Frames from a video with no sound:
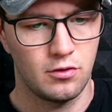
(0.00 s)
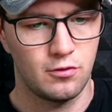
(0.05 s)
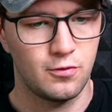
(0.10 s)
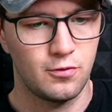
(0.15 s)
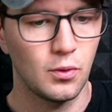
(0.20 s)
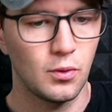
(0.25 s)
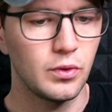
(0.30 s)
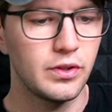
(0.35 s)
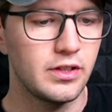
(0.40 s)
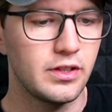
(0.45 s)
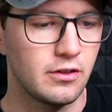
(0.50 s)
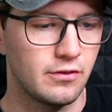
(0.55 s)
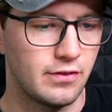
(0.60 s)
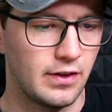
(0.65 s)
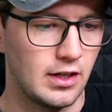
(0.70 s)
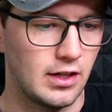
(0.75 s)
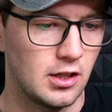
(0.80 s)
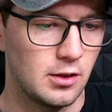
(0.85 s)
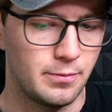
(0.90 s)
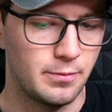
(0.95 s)
fully
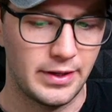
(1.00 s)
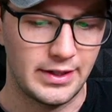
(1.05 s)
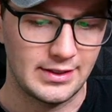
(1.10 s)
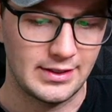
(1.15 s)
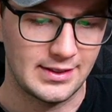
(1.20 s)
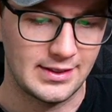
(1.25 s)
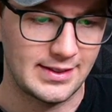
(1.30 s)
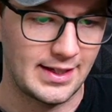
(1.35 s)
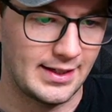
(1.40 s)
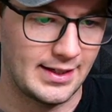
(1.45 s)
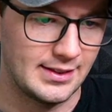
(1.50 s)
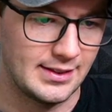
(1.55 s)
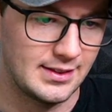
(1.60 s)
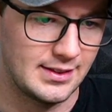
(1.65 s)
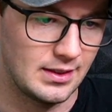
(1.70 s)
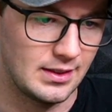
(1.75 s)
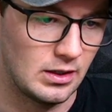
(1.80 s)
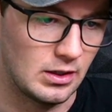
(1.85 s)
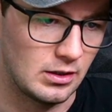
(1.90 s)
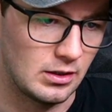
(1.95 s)
develop a
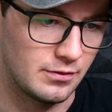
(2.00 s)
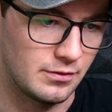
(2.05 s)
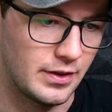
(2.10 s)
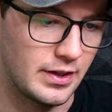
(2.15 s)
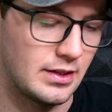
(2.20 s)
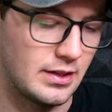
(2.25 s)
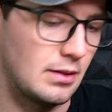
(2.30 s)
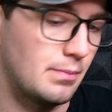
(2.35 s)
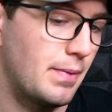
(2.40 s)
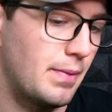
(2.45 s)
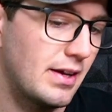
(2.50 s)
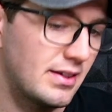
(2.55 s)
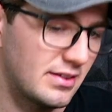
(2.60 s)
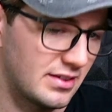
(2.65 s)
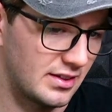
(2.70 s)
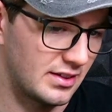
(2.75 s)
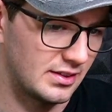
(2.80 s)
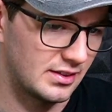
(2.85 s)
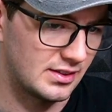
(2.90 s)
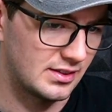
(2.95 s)
sense of
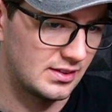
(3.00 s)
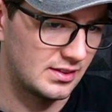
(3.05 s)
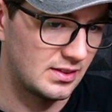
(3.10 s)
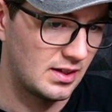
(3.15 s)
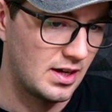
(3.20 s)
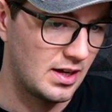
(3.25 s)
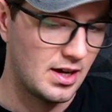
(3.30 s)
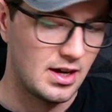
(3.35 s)
independence.